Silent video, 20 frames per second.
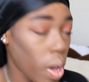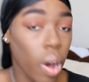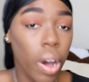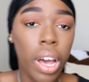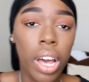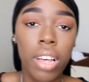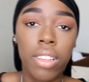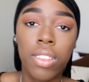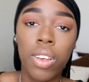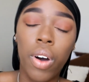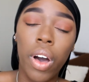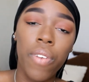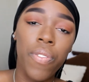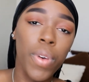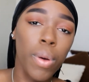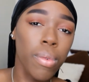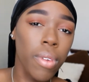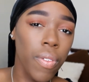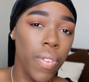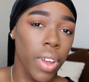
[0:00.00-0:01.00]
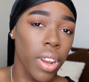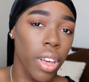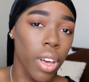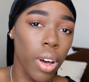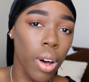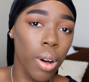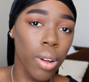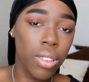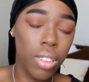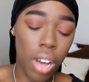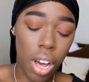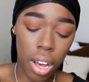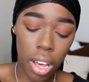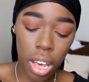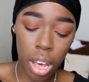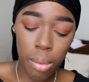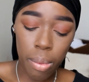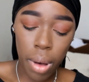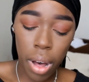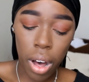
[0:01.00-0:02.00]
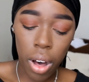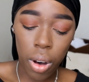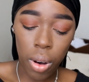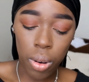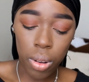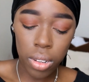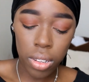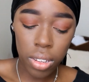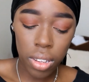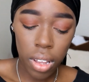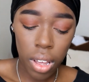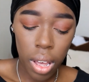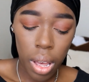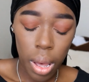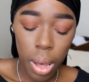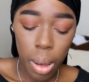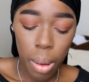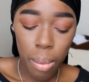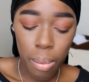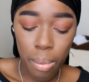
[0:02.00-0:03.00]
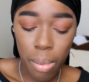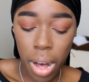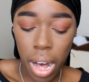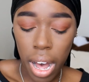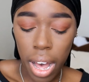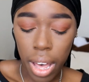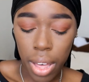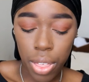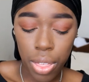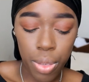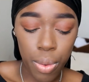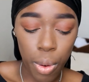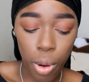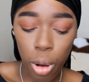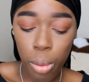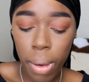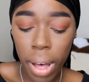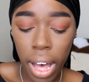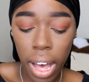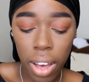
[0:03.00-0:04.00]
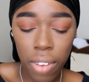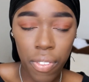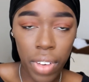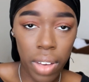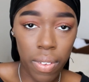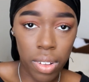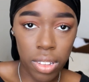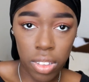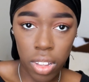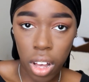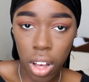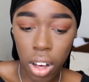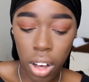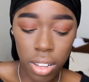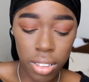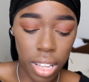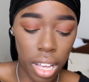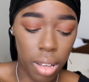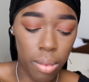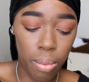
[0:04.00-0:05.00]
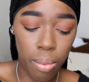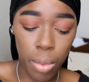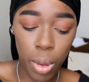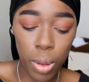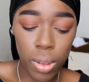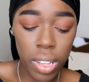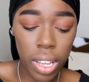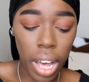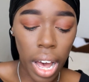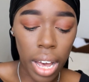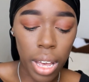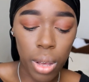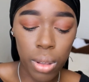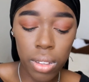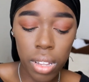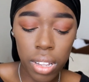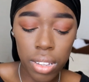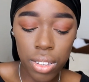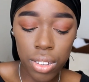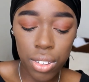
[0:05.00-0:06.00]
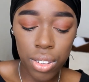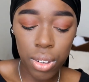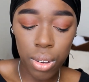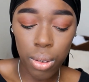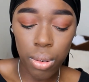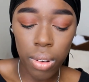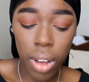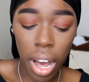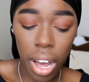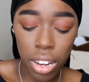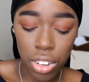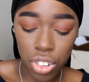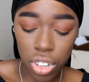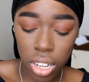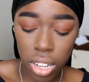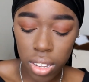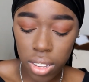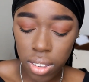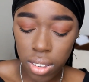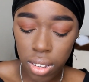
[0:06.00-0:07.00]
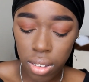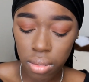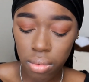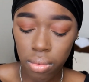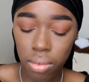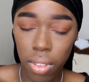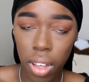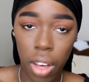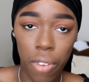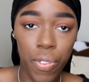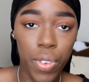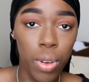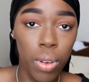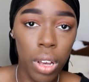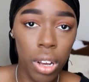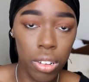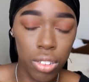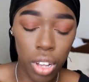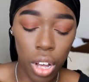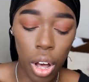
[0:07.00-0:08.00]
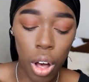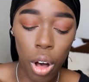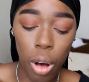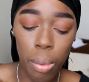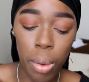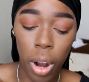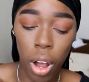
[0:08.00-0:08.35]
Okay, so I filmed a video talking about my throwback favorite songs, like music I used to listen to not just a few years ago but